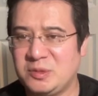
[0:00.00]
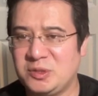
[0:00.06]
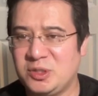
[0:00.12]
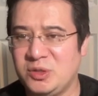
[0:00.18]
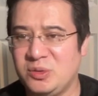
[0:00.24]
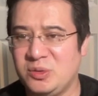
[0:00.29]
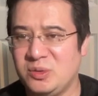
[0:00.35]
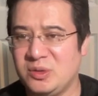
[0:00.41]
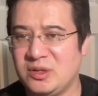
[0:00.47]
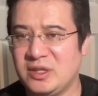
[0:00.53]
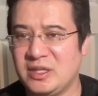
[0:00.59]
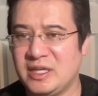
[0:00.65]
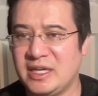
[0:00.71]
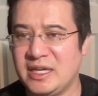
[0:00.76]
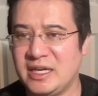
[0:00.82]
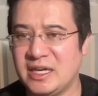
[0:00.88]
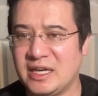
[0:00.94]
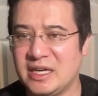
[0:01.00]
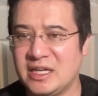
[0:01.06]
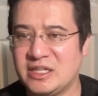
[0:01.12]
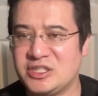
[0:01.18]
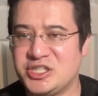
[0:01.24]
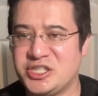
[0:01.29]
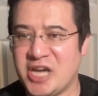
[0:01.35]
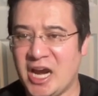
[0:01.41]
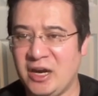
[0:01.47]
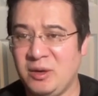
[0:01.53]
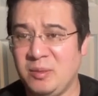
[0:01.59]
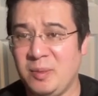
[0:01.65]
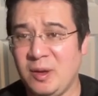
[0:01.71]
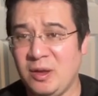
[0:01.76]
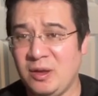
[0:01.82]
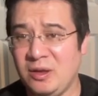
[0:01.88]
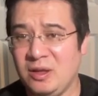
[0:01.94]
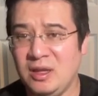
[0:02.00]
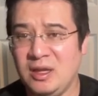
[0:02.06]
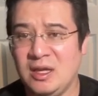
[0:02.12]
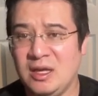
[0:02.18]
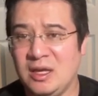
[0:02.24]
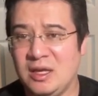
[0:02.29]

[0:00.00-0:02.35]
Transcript: to the Shadow Ball.